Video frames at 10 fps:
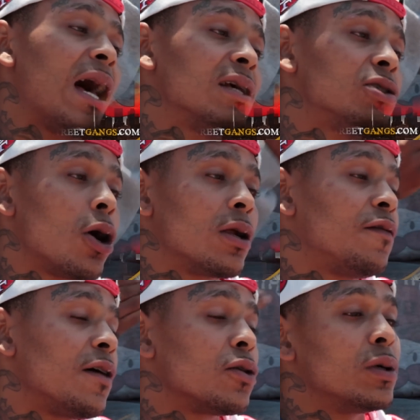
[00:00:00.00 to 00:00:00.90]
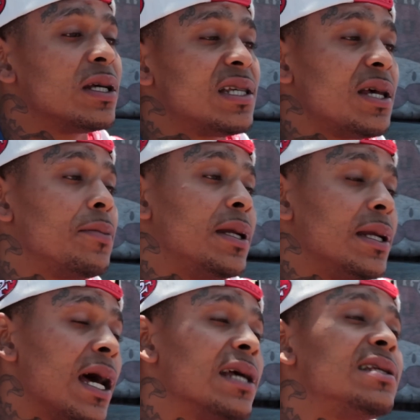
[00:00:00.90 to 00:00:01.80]
I started fucking with Exhibit
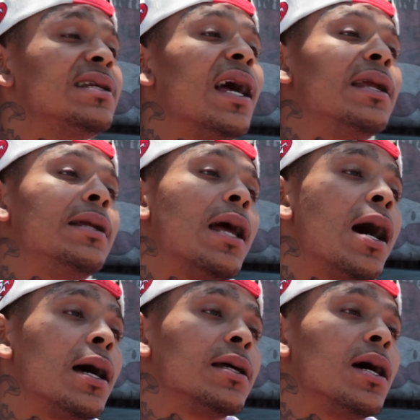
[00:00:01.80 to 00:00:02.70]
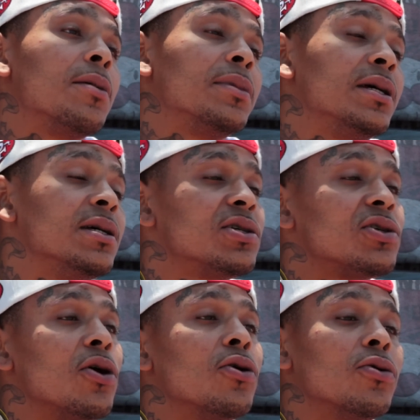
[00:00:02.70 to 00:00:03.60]
in 1999, you know what I mean?
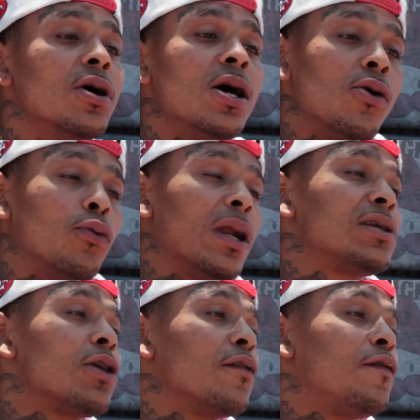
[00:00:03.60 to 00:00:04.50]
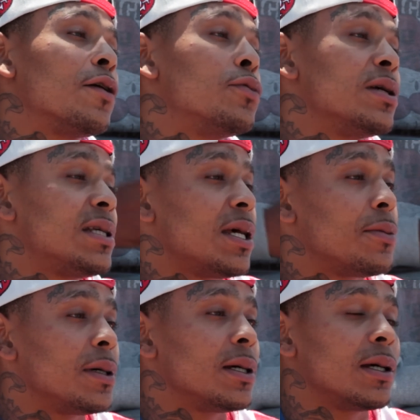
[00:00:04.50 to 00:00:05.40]
So when I started fucking with
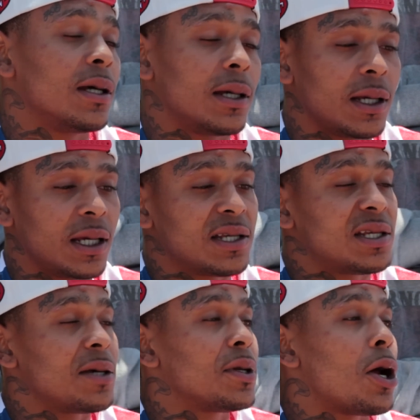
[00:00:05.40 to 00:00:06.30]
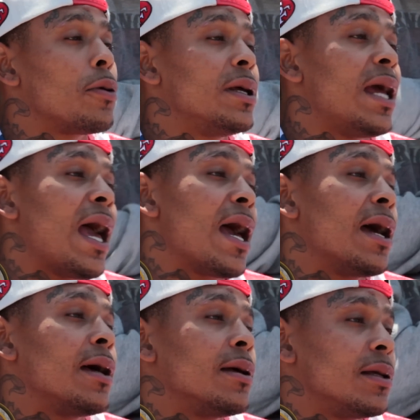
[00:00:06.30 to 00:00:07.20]
Exhibit, Exhibit already
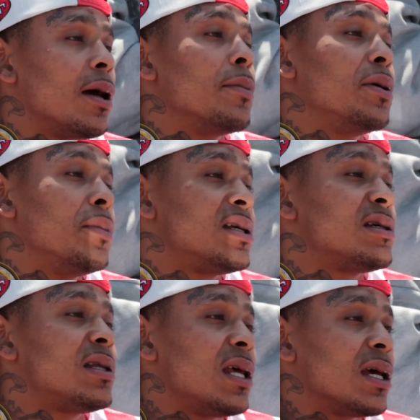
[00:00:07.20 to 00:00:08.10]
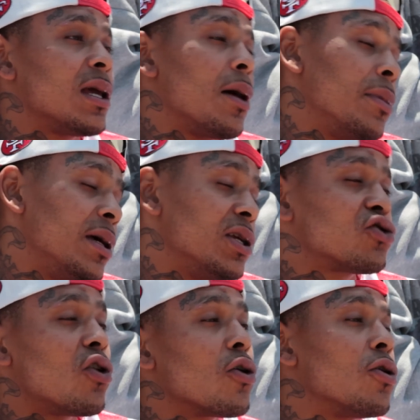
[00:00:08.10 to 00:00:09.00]
had, you know what I mean, Mitchie Slick, you know what I mean, the
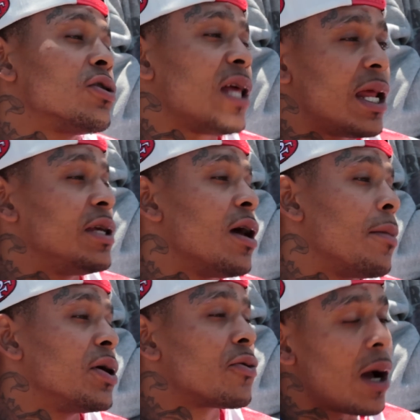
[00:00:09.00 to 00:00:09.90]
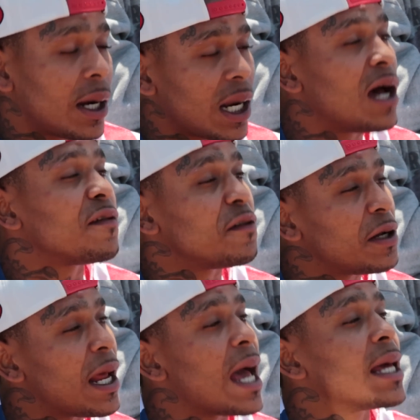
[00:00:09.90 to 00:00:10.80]
Strong Arm Steady, you know what I mean, Crying Down,
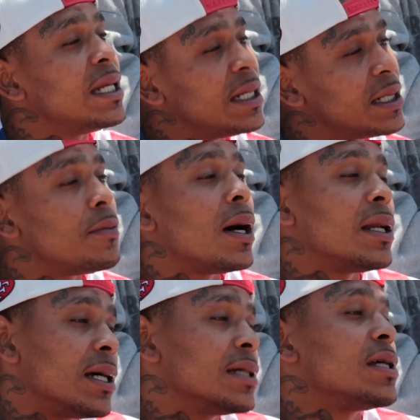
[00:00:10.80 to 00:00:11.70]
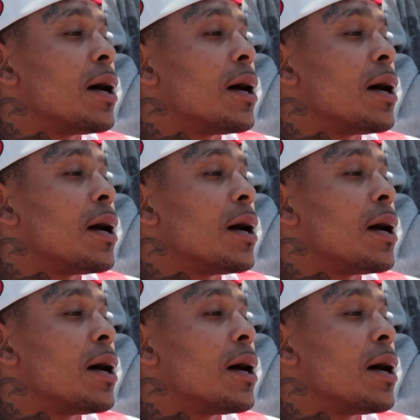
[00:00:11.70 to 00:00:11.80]
Feel the Agony, then my niggas, you know